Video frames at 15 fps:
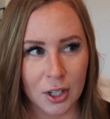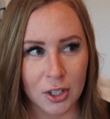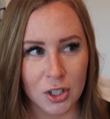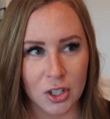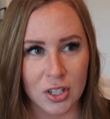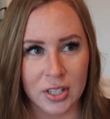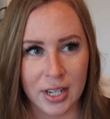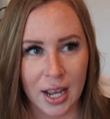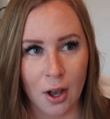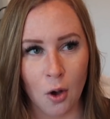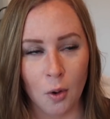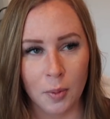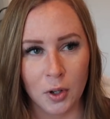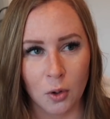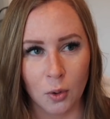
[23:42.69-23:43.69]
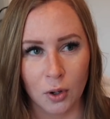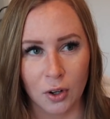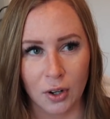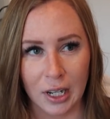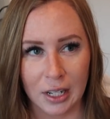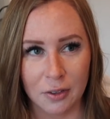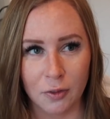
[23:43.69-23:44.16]
could just stay home and
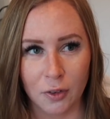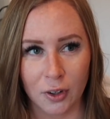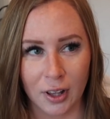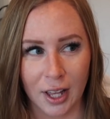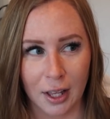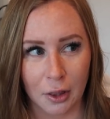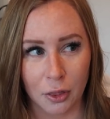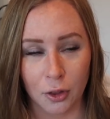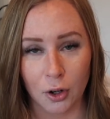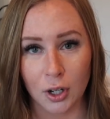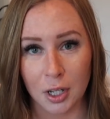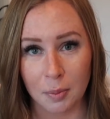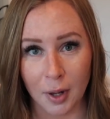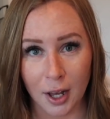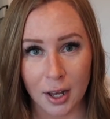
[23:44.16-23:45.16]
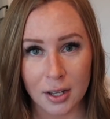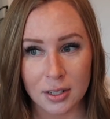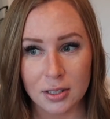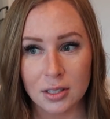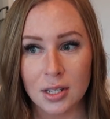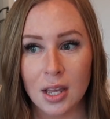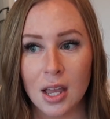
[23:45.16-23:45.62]
order in for like
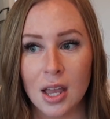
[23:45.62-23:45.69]
$30.